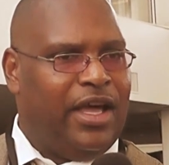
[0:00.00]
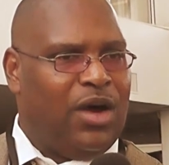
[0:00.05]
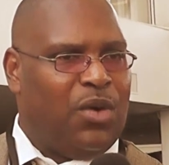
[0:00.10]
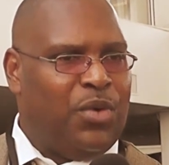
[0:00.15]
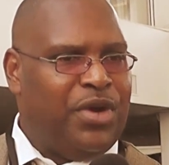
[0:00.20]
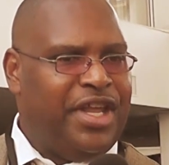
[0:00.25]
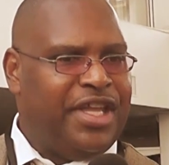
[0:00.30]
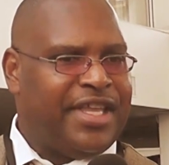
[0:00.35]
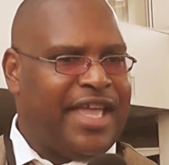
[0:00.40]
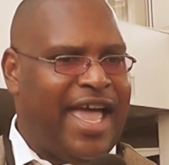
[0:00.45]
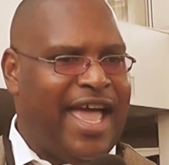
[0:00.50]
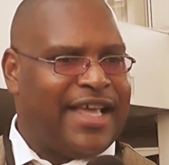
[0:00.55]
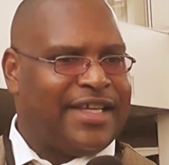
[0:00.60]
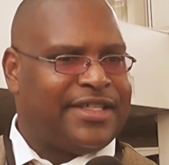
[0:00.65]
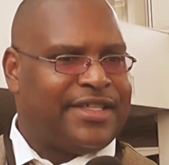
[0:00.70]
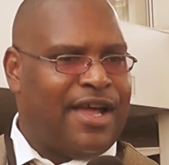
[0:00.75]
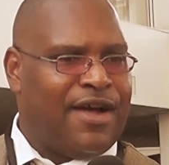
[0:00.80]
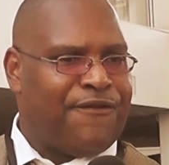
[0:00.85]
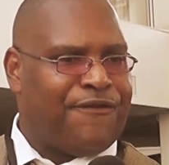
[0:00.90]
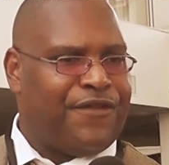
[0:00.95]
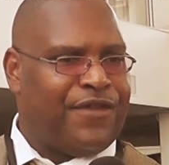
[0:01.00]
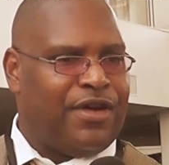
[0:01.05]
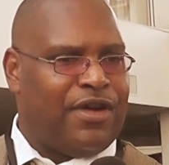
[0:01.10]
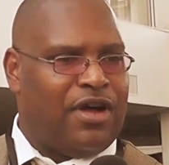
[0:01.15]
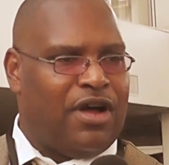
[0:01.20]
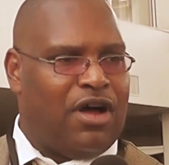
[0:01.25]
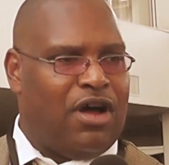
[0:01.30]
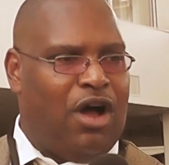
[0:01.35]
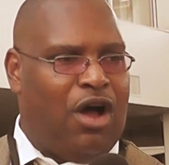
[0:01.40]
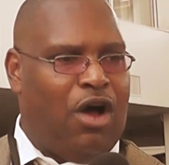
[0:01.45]
We need to have stuff
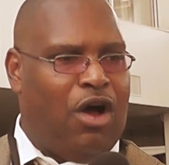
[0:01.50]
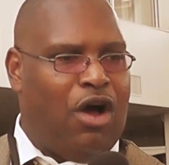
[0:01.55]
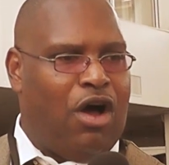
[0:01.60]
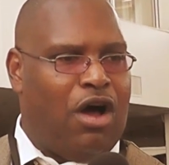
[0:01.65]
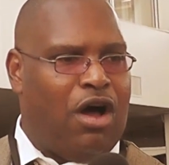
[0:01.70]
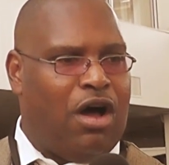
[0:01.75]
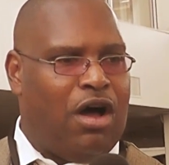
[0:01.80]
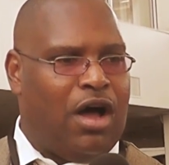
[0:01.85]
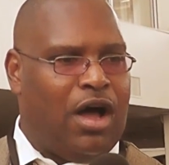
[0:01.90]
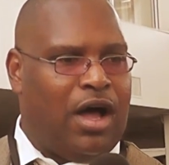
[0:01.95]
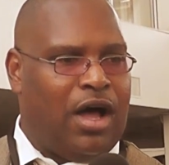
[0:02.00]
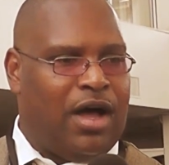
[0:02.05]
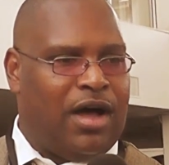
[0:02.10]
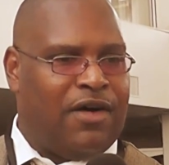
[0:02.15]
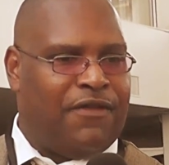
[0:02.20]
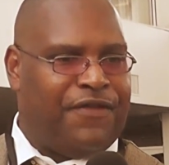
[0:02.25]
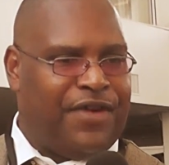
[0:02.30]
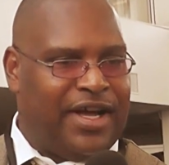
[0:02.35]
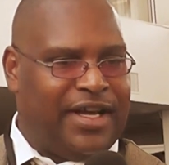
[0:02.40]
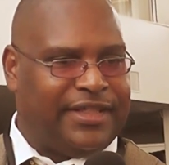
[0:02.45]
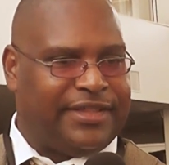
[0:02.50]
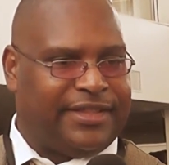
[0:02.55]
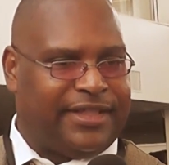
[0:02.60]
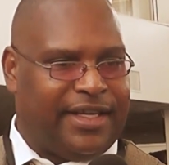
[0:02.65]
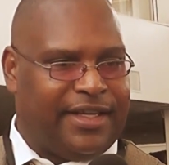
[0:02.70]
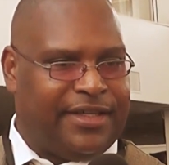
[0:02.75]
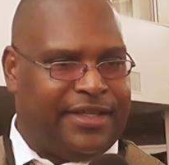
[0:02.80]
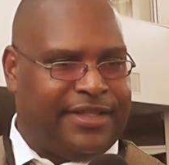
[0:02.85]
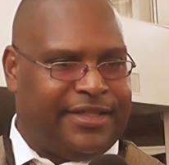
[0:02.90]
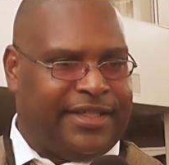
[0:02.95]
of us
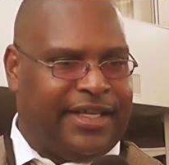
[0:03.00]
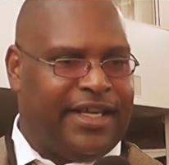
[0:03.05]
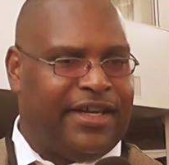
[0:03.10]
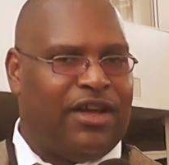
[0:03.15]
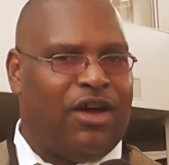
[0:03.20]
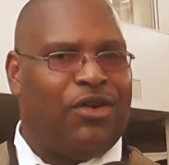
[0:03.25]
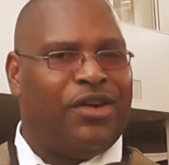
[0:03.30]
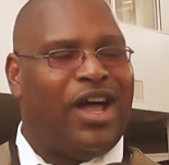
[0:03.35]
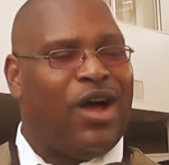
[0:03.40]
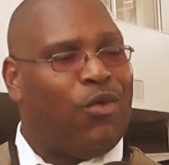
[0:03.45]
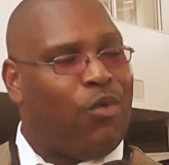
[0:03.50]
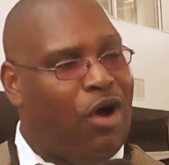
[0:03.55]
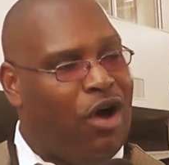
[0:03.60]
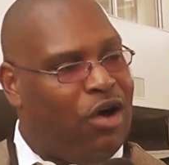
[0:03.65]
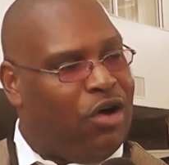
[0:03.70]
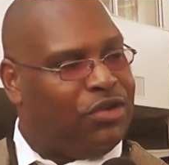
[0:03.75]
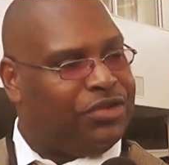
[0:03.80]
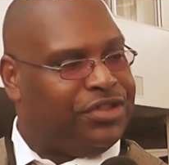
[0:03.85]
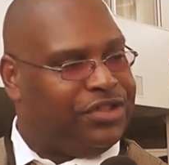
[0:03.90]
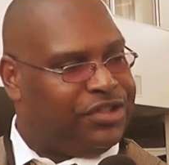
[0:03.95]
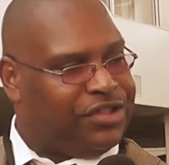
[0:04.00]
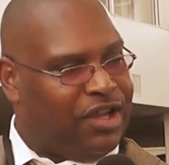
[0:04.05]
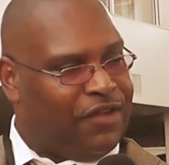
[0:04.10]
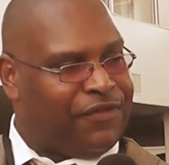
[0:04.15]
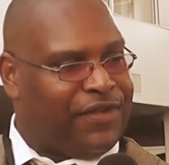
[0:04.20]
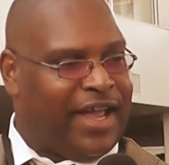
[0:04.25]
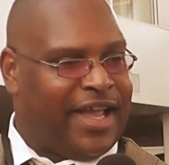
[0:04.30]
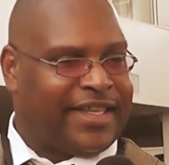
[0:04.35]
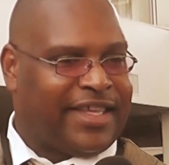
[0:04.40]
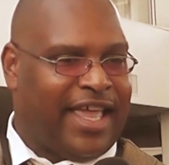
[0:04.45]
descent on our walls and
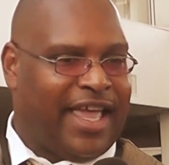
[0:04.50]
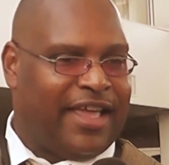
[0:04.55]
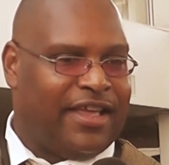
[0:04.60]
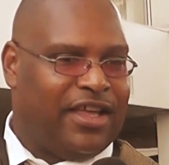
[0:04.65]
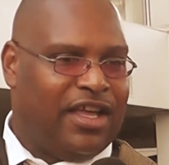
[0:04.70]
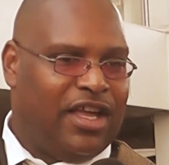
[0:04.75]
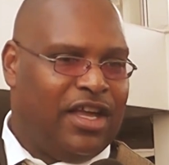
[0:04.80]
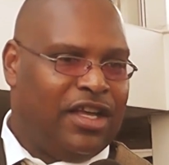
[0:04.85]
stuff like that.